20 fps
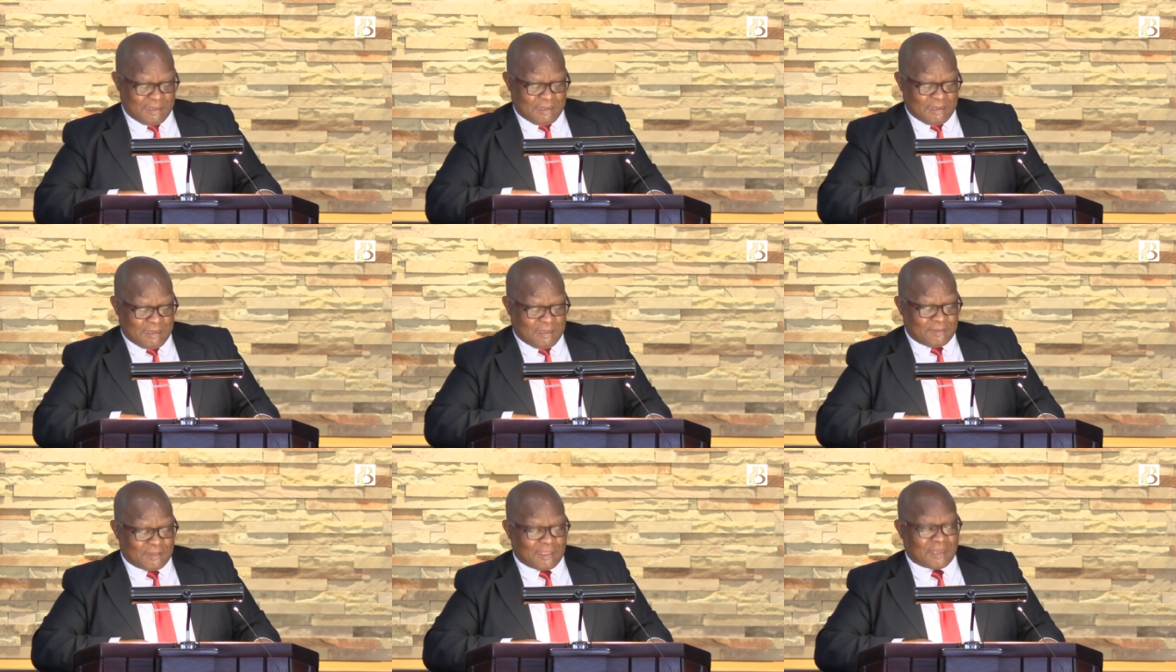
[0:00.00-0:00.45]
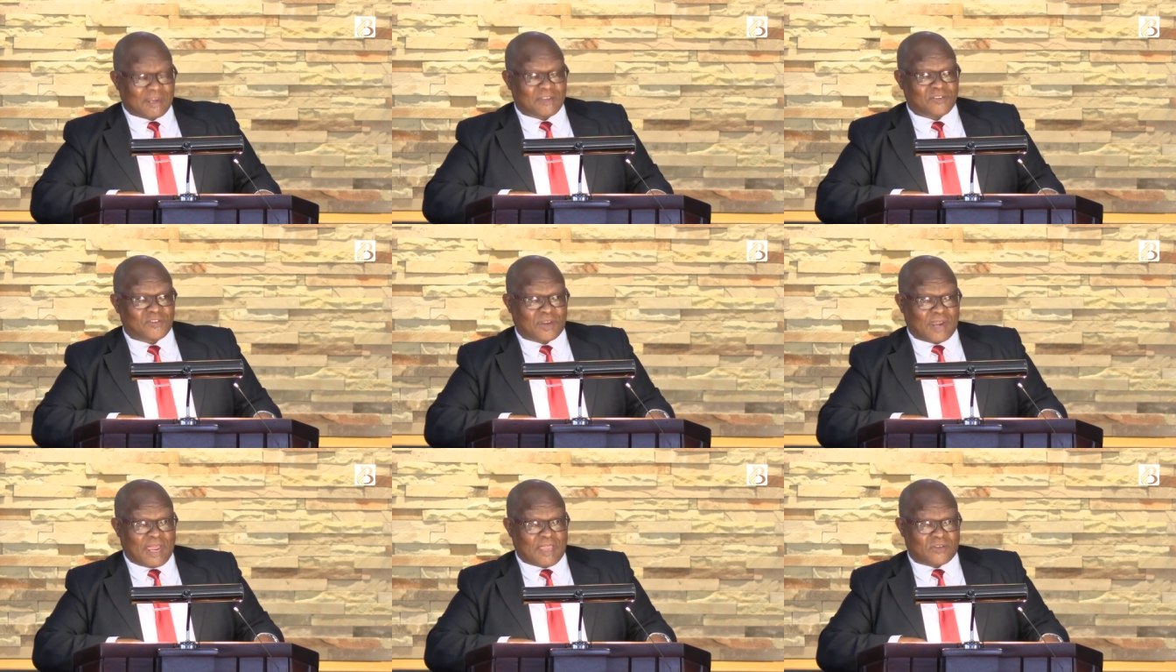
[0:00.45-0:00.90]
the
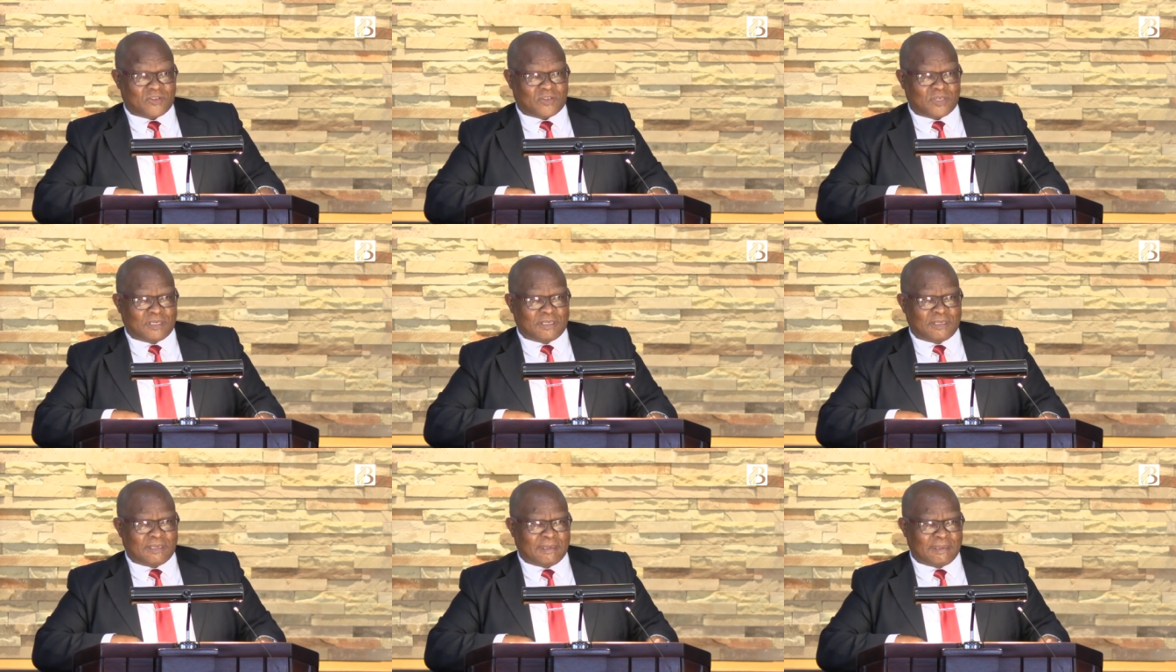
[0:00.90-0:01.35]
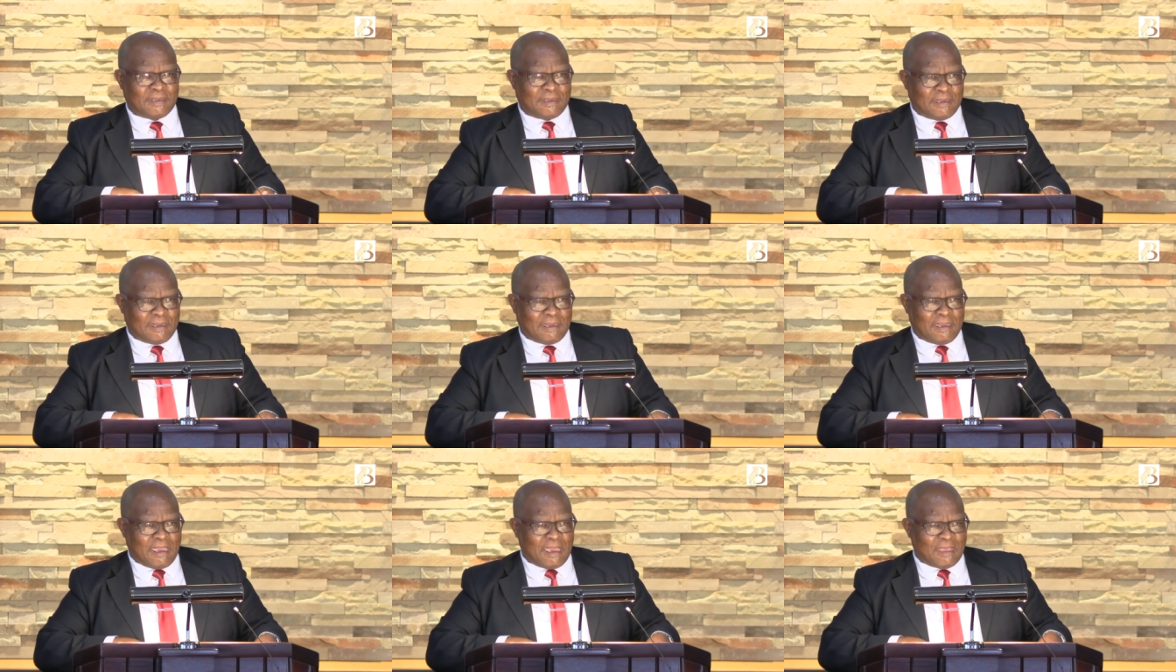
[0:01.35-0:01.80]
resurrection
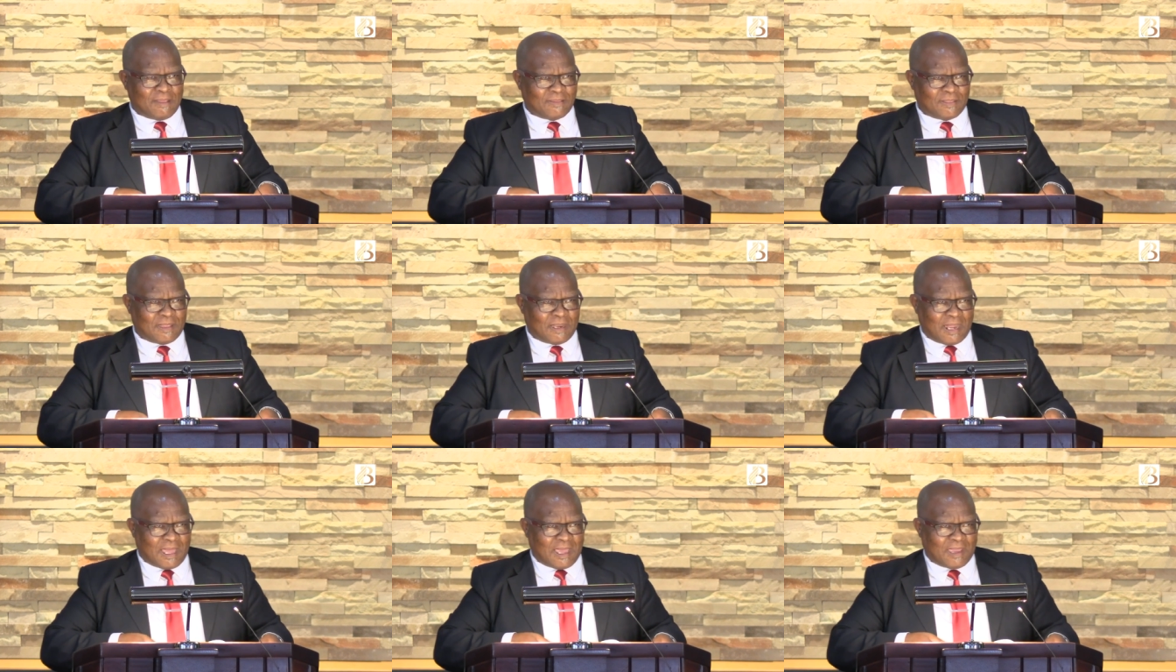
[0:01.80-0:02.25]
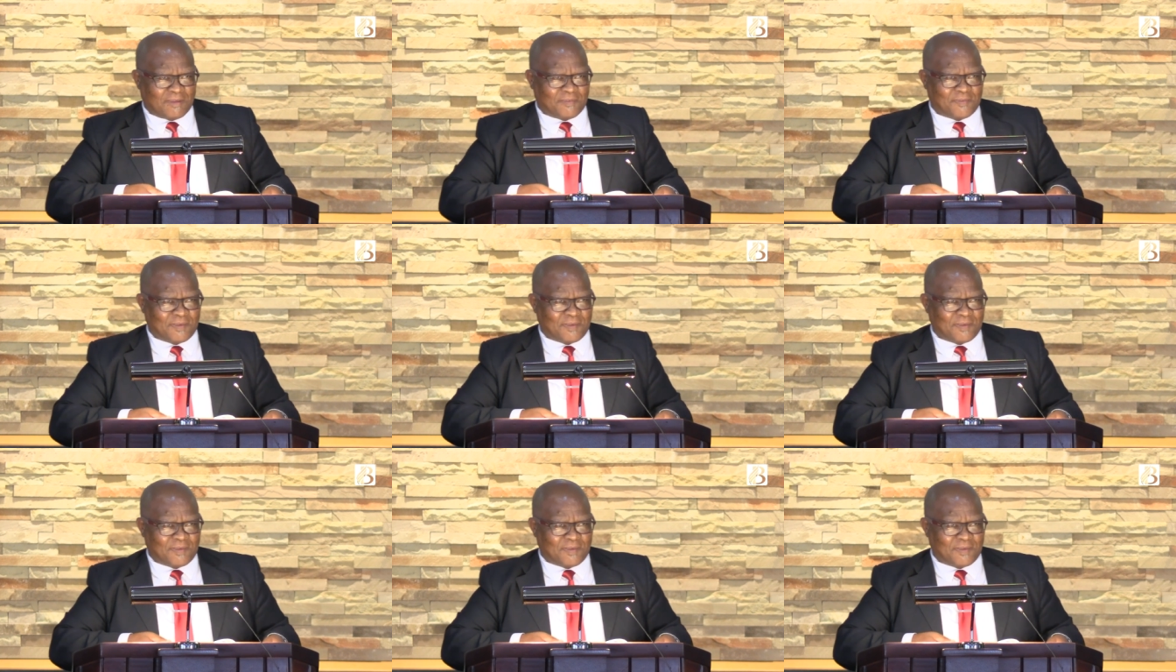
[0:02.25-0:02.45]
and the life.